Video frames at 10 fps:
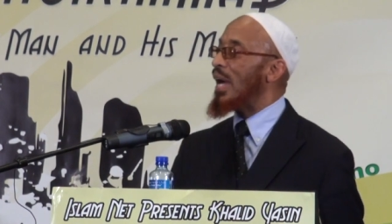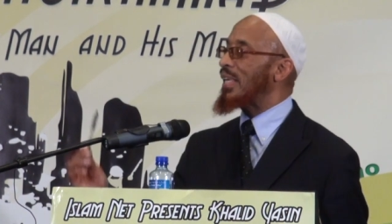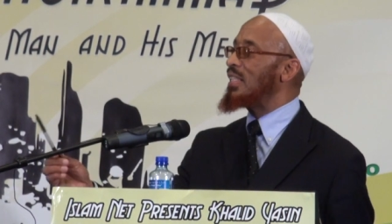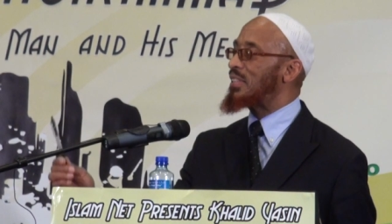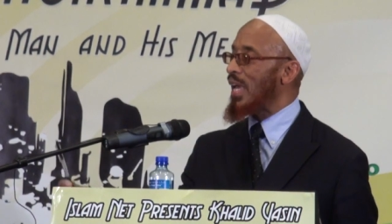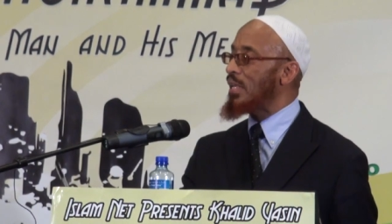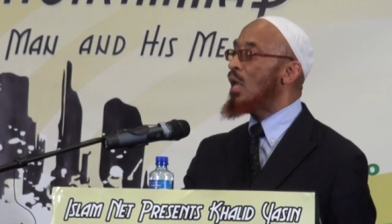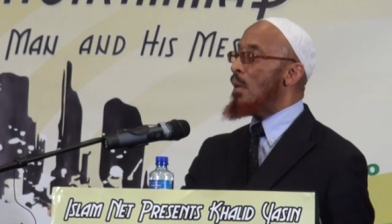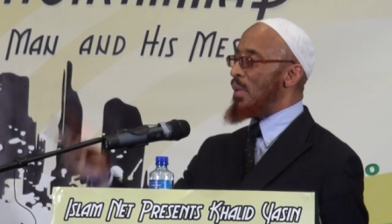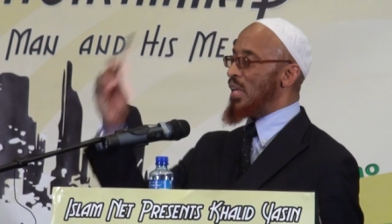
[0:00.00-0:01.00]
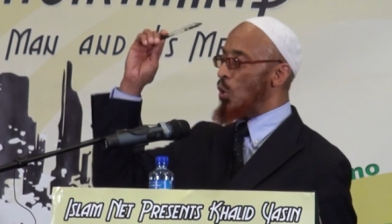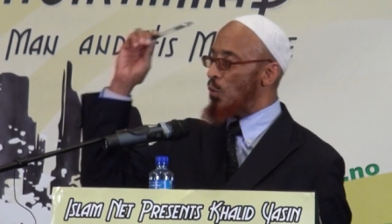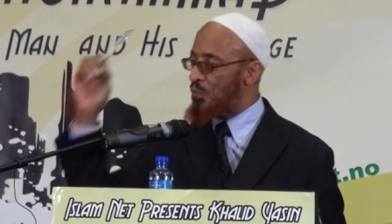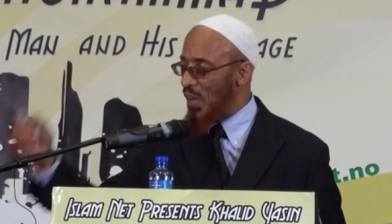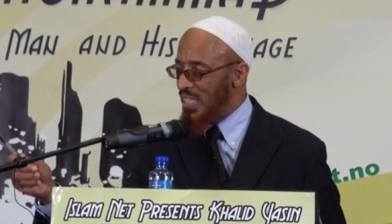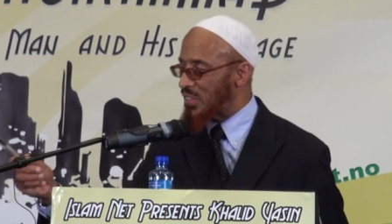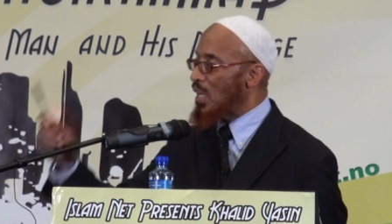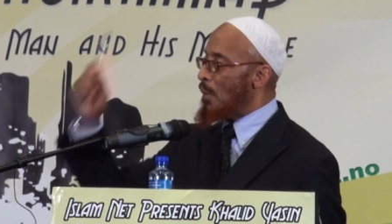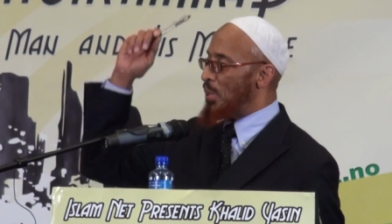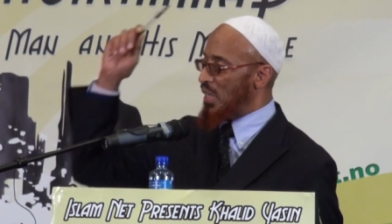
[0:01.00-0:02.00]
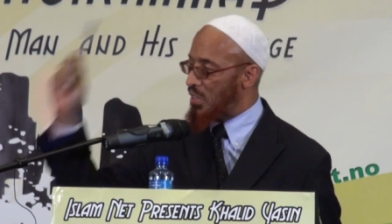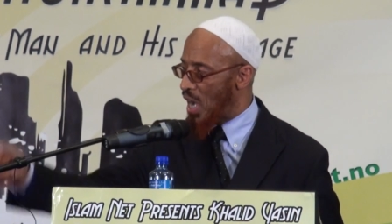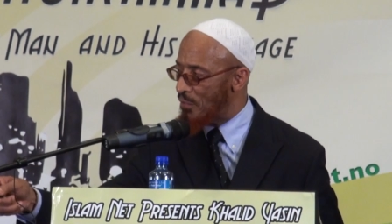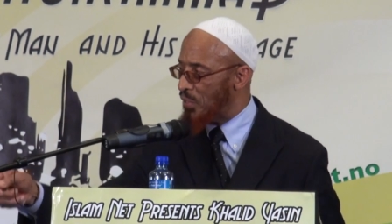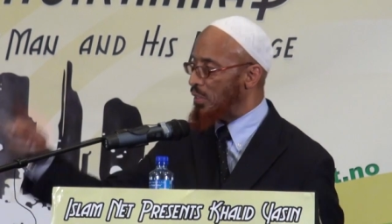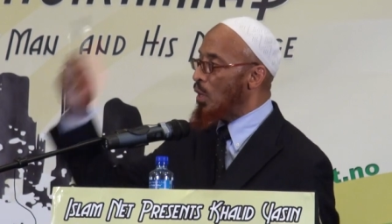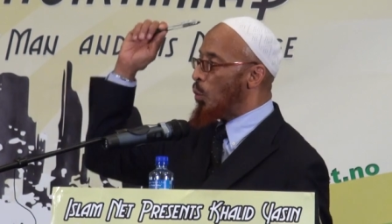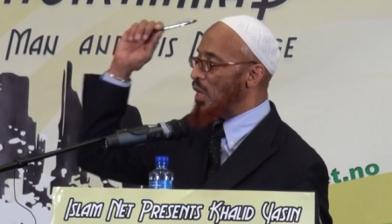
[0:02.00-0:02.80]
like he said, may your face be covered